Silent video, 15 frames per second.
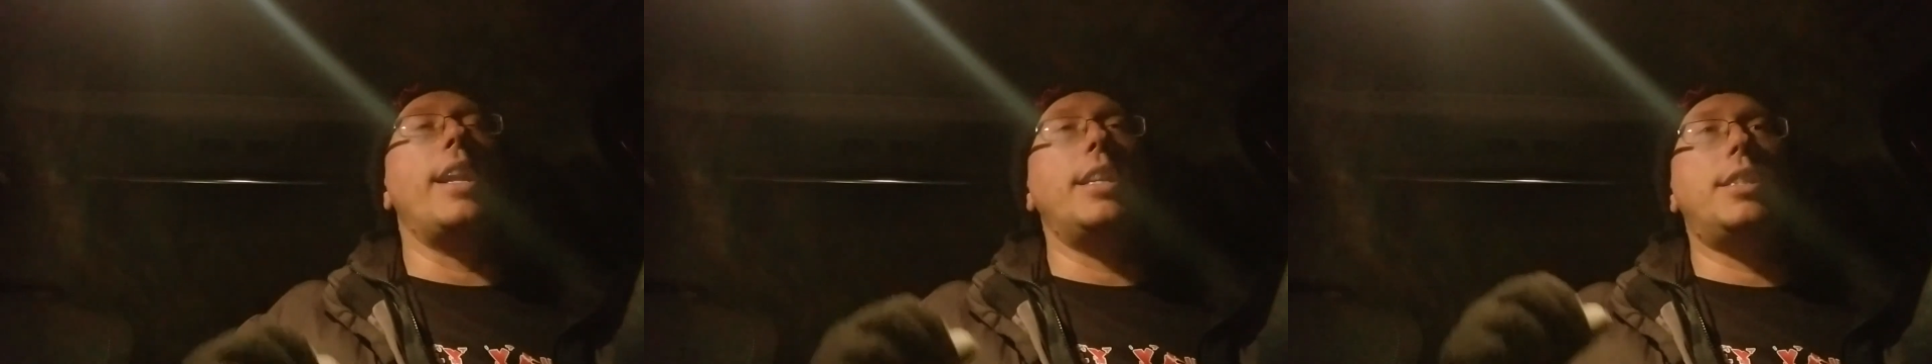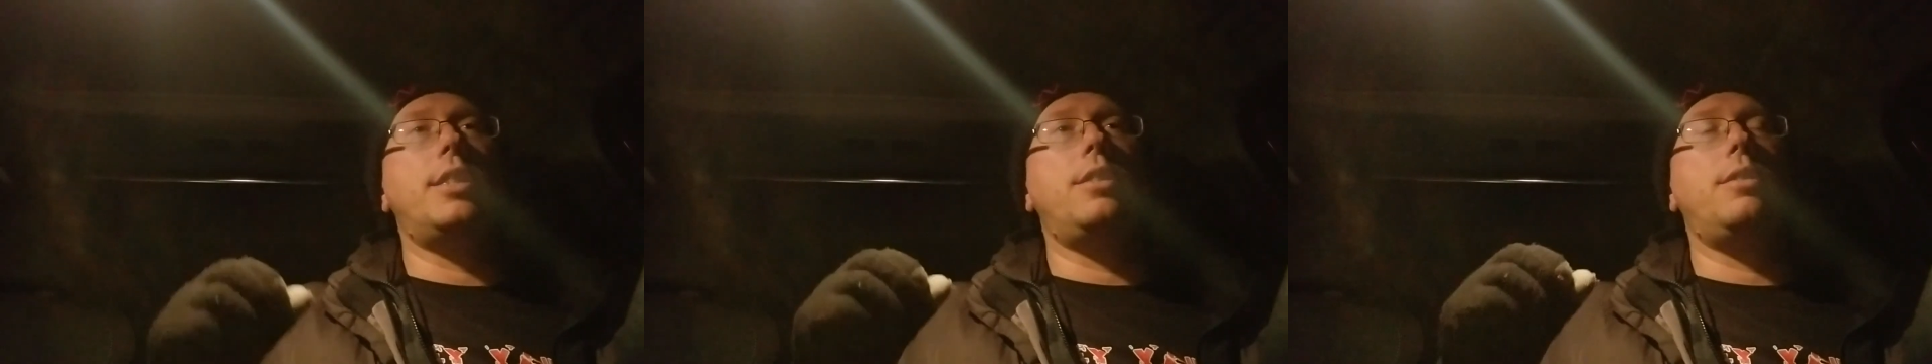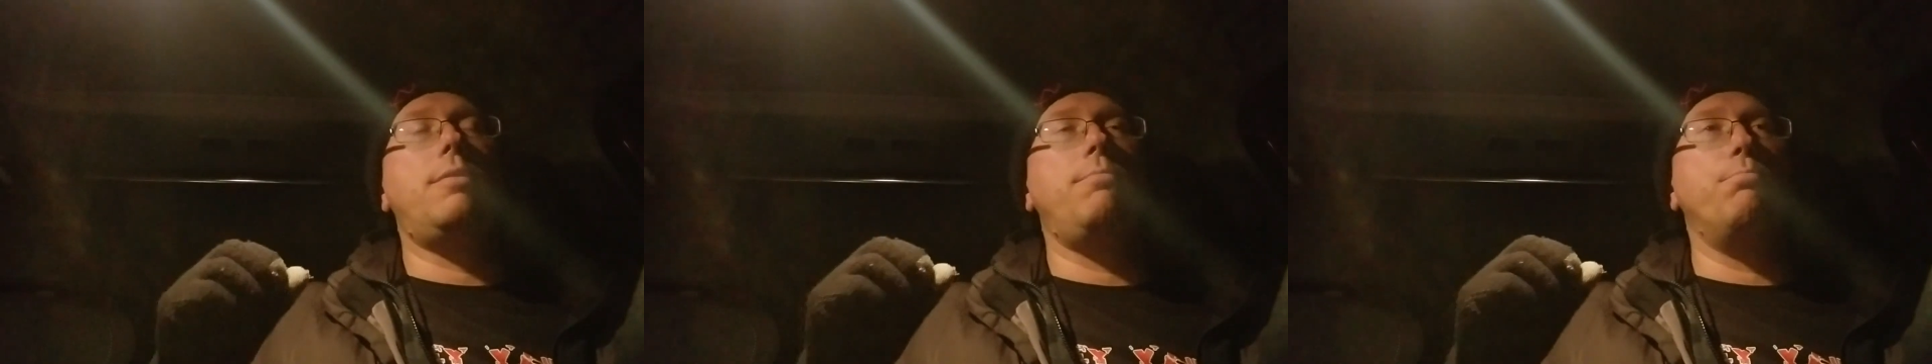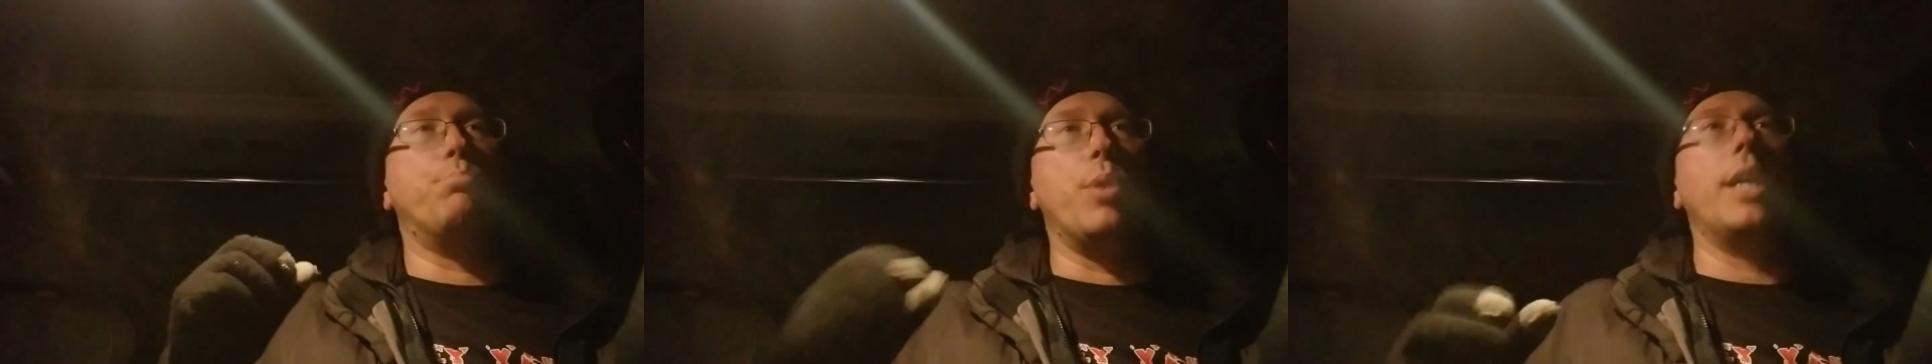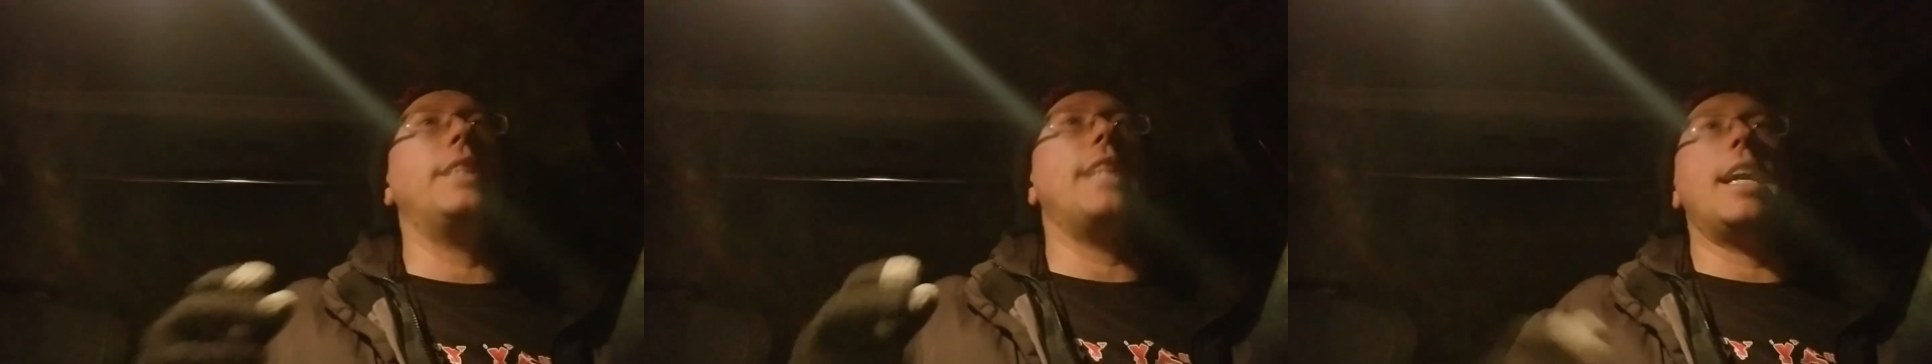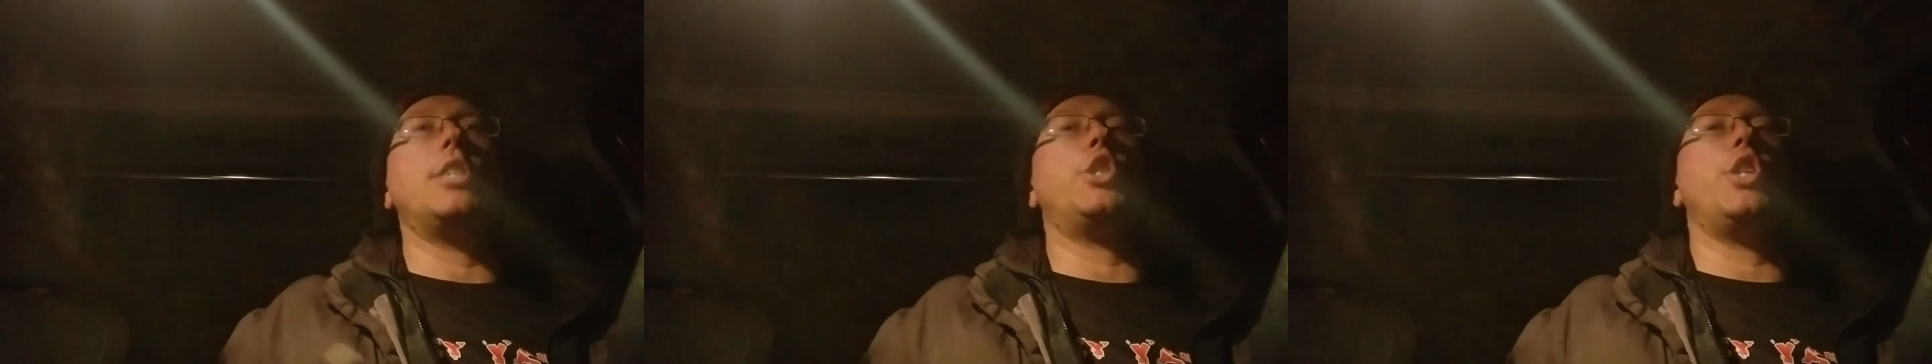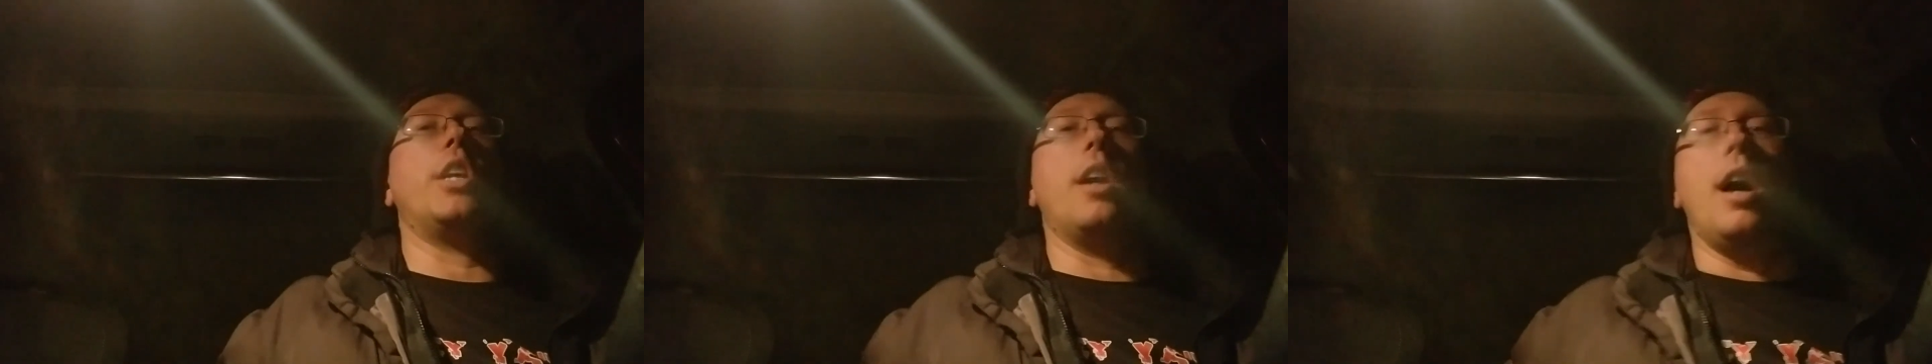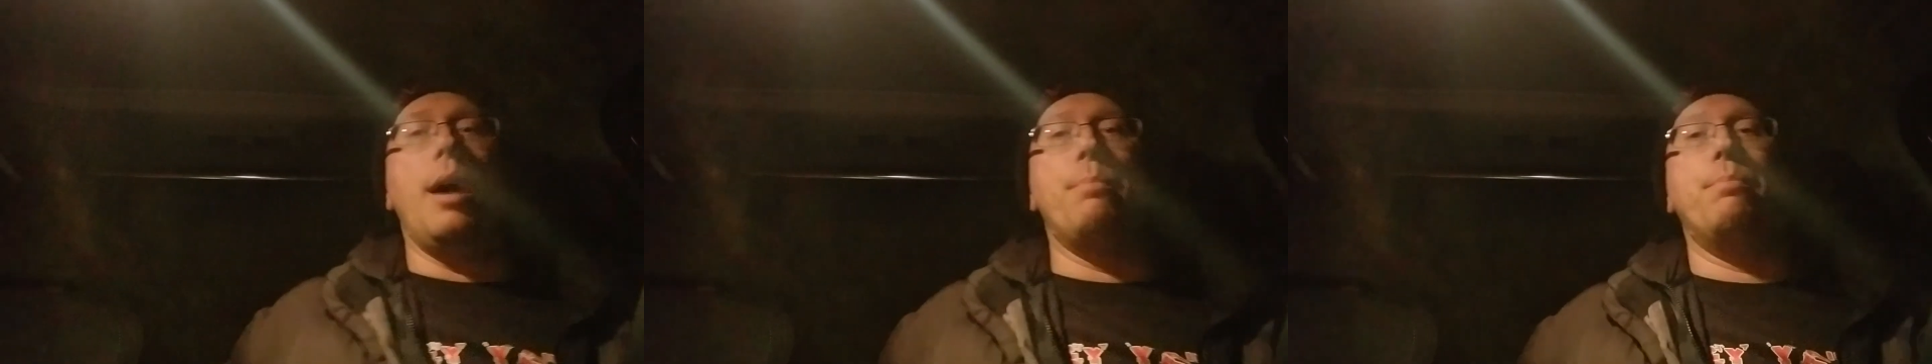to bring that shit
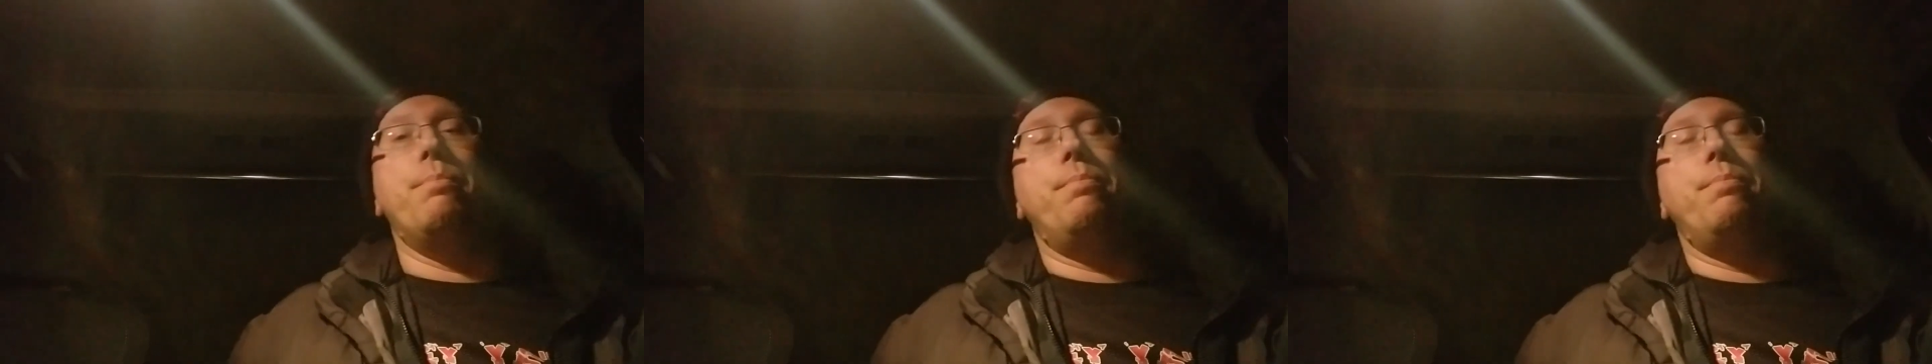up,